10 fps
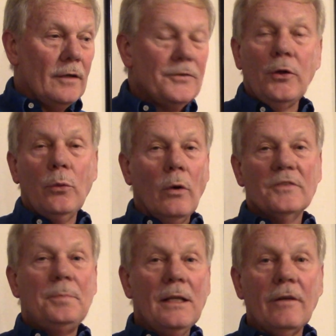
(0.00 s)
So you won't
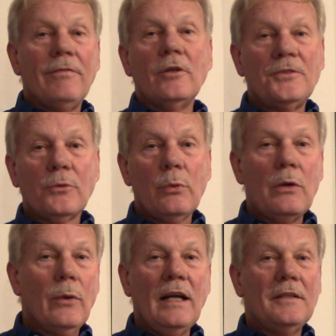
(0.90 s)
spend the first 3
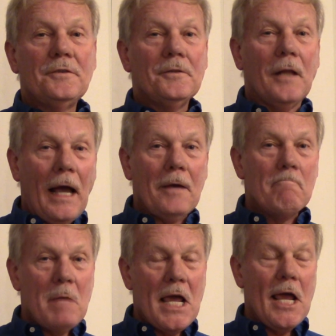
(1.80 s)
weeks like
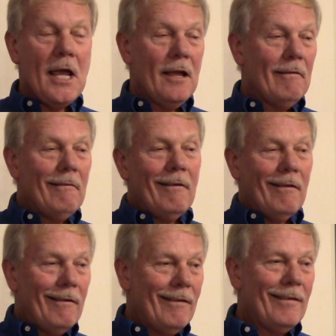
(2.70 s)
me
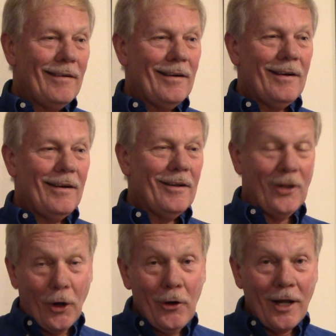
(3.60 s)

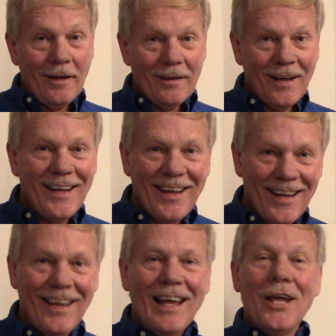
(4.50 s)
learning.
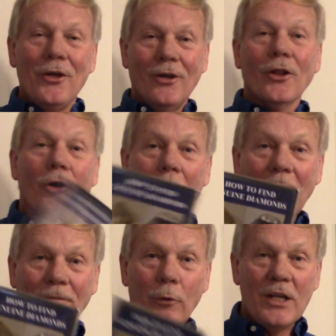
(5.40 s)
You can learn
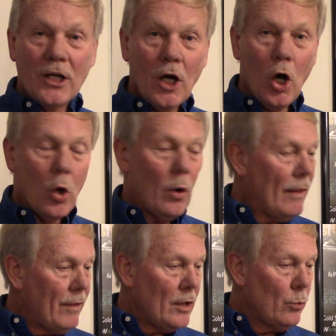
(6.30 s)
before you go,
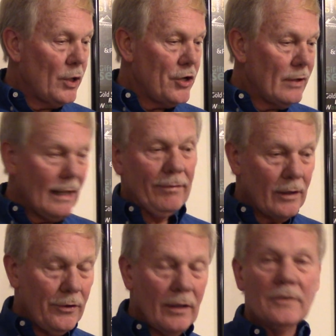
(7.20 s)
and then when you get
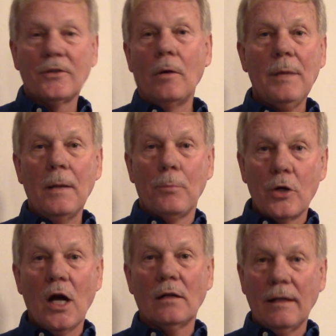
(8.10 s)
there, you can start being
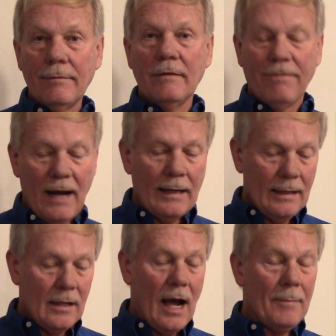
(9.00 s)
productive and
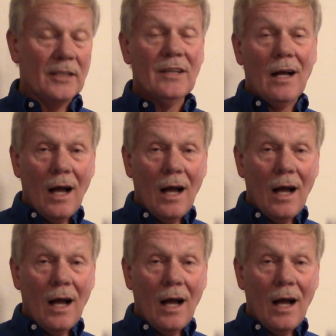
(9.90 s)
finding diamonds.